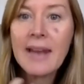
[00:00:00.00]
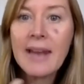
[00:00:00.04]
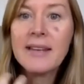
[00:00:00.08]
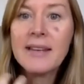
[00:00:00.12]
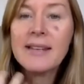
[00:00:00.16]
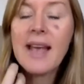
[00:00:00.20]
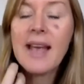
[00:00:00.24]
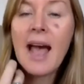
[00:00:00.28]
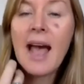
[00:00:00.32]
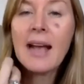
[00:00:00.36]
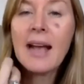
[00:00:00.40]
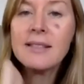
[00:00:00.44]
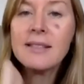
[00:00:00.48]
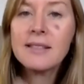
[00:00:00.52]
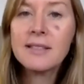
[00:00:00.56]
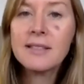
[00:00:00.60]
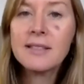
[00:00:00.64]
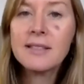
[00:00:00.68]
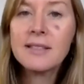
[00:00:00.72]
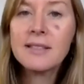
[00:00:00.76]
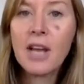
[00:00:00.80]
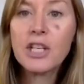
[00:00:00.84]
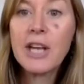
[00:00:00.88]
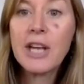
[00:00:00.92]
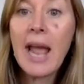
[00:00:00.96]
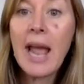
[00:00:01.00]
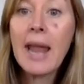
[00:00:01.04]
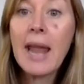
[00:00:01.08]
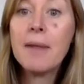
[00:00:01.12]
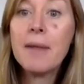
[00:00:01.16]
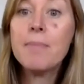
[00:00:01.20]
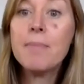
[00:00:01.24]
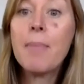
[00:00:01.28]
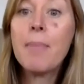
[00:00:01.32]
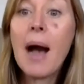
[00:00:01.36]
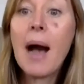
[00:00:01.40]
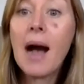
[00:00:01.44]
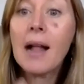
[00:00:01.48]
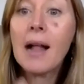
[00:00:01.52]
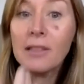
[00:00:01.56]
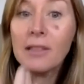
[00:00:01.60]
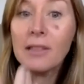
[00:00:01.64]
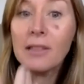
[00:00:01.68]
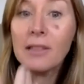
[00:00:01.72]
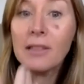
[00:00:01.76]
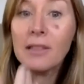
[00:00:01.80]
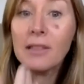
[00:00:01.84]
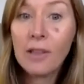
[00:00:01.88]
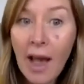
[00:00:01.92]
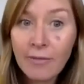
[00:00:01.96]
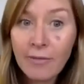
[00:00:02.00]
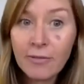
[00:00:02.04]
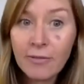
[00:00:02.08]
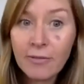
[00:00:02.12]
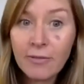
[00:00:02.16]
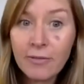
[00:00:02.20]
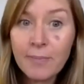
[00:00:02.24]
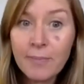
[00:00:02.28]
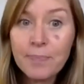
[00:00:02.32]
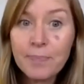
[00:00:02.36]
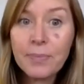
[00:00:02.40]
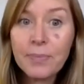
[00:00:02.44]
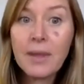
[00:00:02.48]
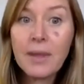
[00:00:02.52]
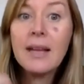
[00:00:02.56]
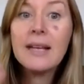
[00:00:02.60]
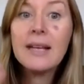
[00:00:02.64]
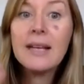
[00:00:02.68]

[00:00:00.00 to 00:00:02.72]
and is as such can impart life.